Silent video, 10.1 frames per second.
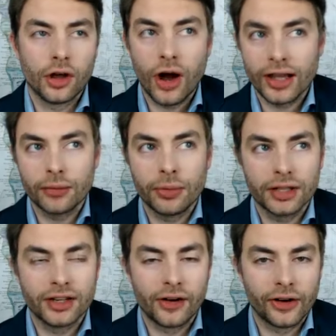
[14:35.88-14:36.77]
You know, I get
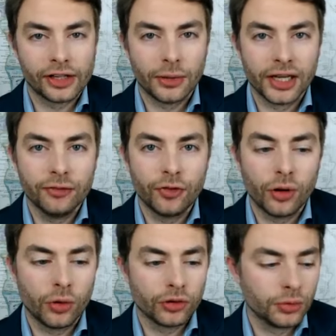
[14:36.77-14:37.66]
paid directly by
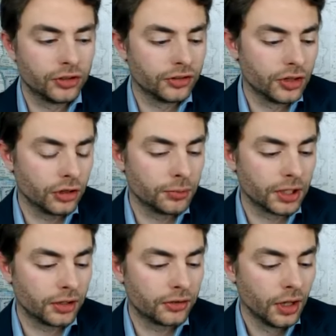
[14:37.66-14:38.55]
InfoWars, which is good
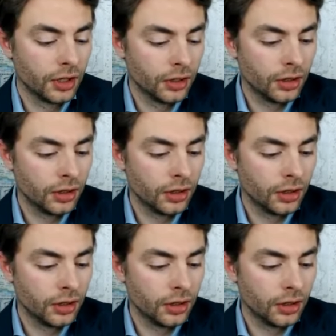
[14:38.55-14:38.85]
because